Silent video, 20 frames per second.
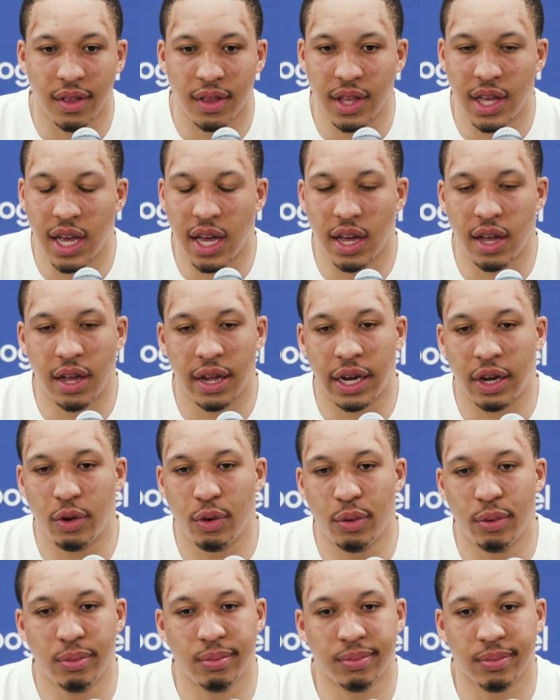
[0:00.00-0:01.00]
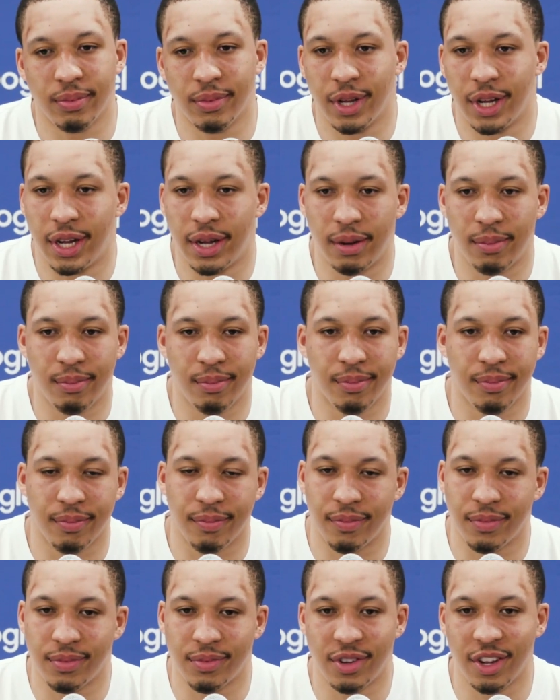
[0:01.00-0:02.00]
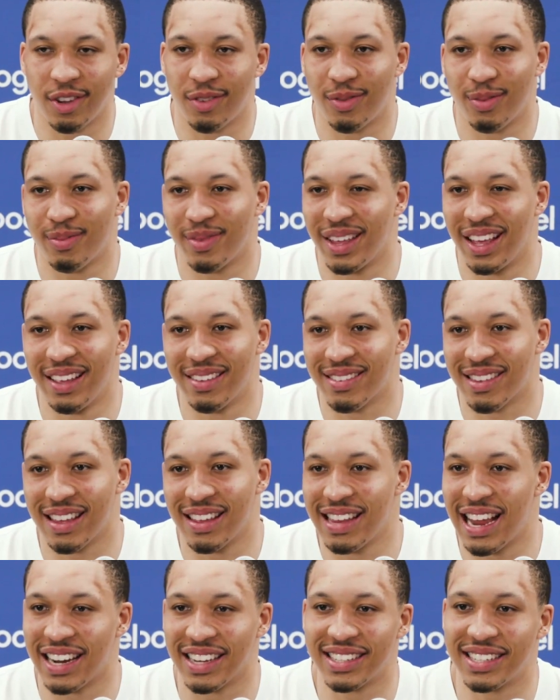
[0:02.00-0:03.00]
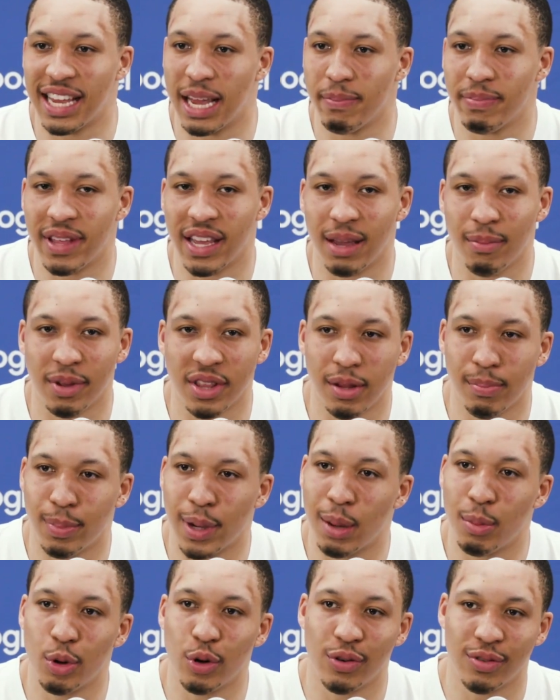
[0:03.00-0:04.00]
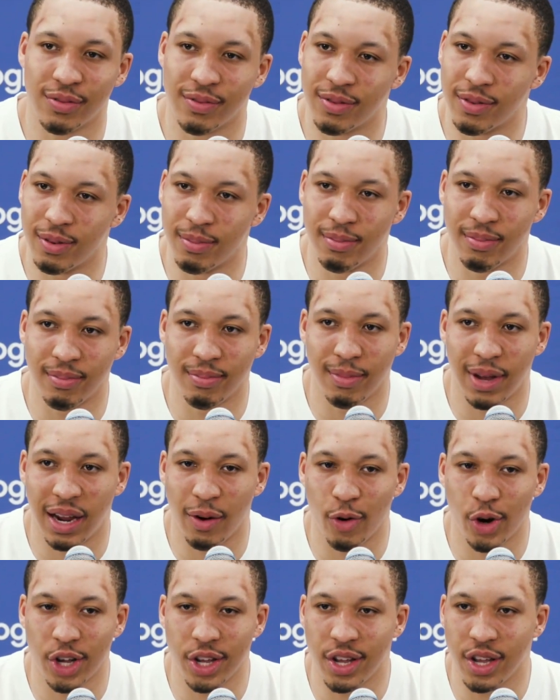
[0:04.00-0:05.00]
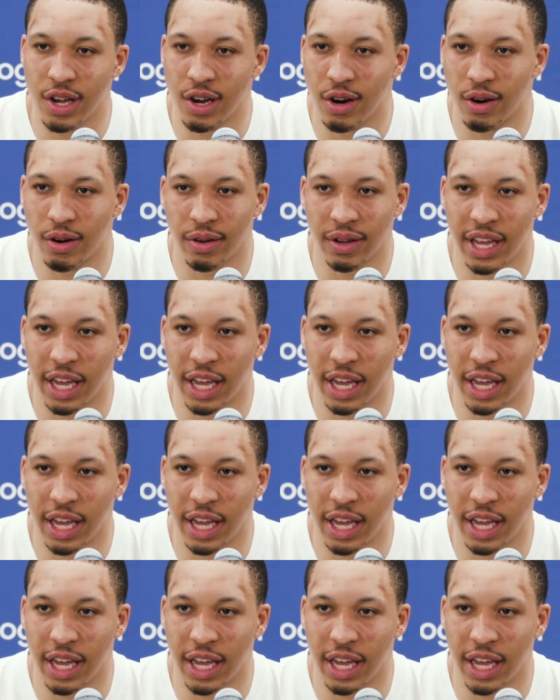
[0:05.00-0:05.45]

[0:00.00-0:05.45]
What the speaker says: Yeah, I knew just from, it's not the same thing, but the bubble from my rookie year,